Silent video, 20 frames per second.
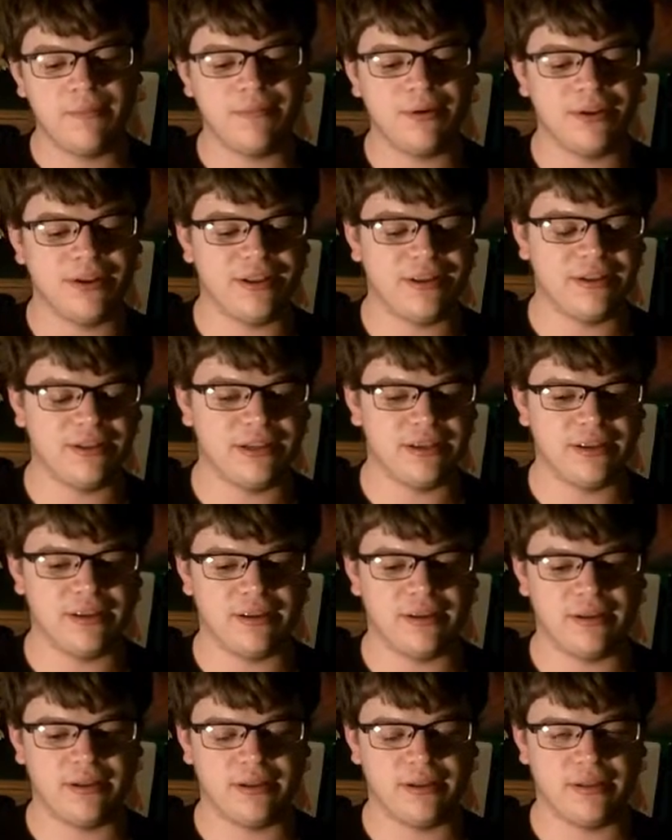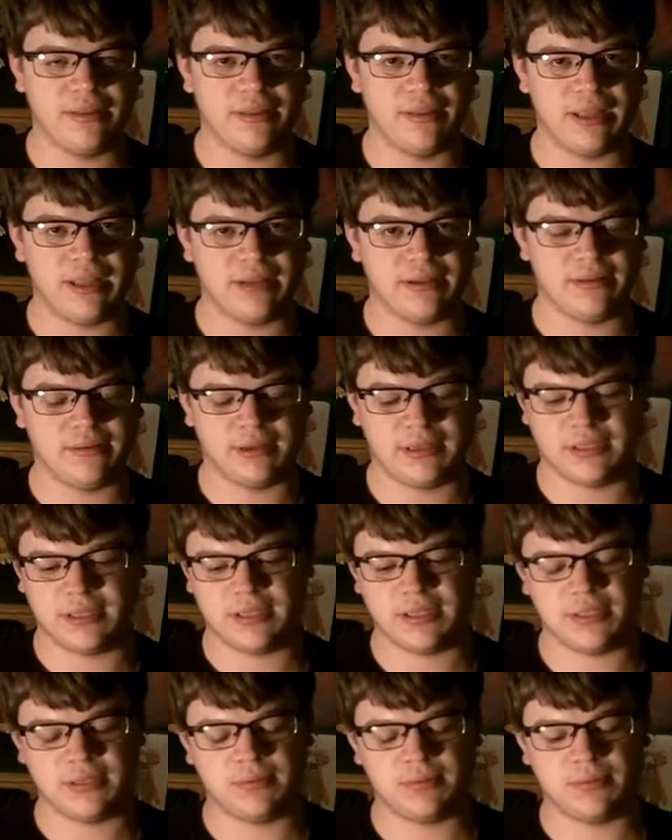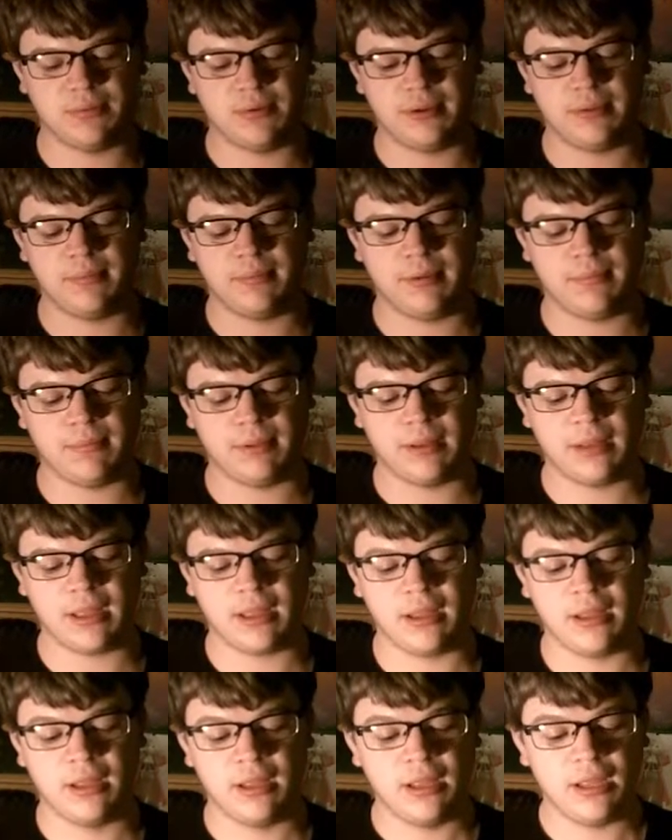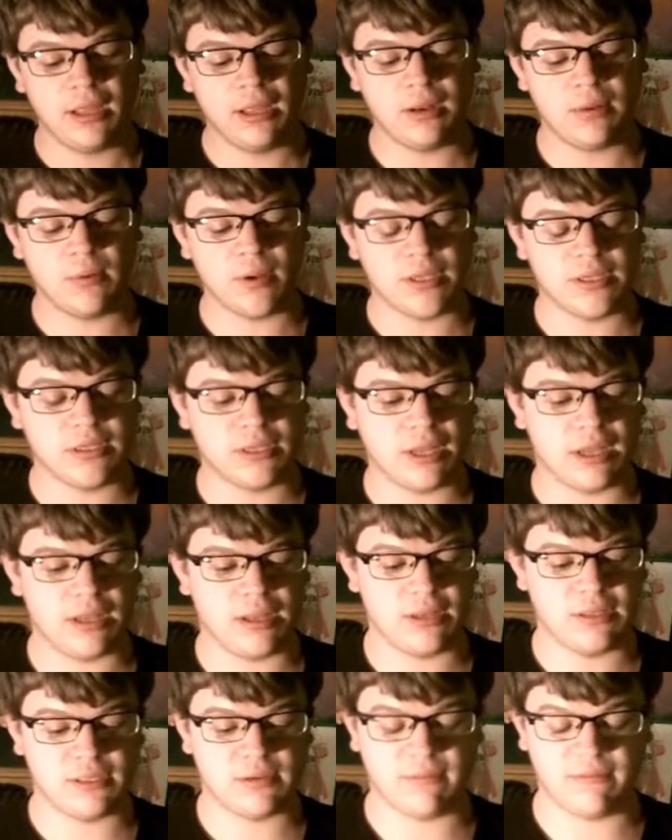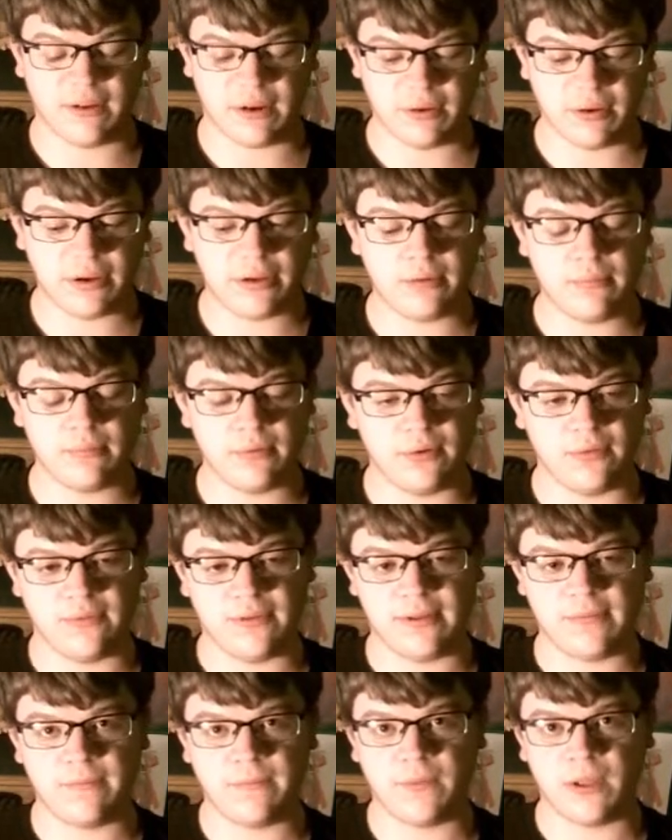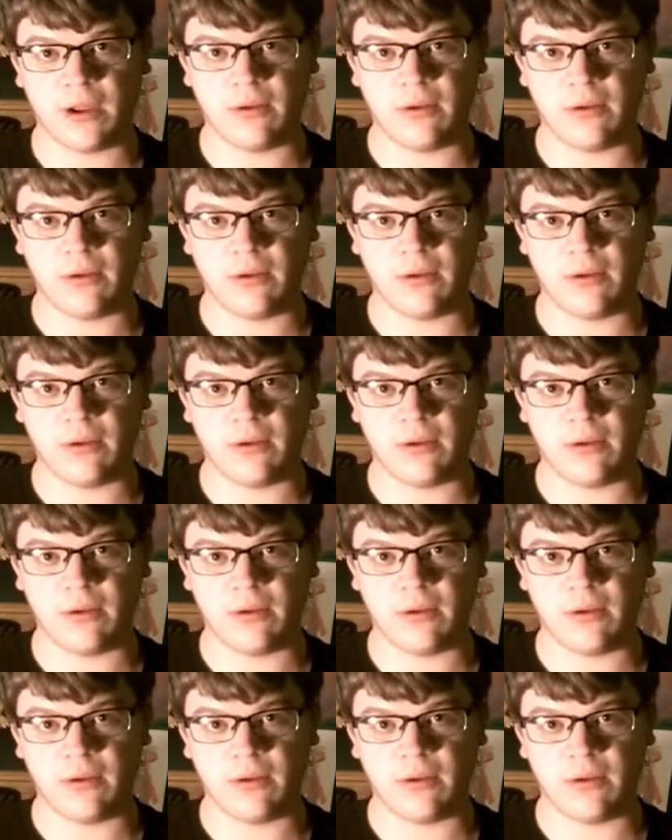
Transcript: But that's just what I meant by that. Anyway, it's a very good movie.